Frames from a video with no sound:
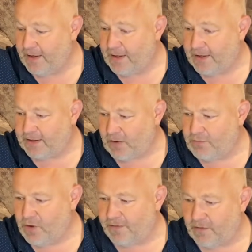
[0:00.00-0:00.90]
So
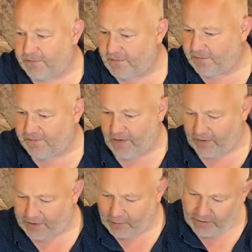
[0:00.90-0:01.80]
moving on from
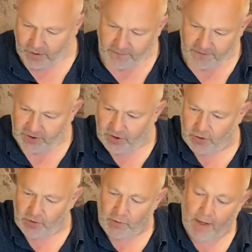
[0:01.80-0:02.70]
France, we're over to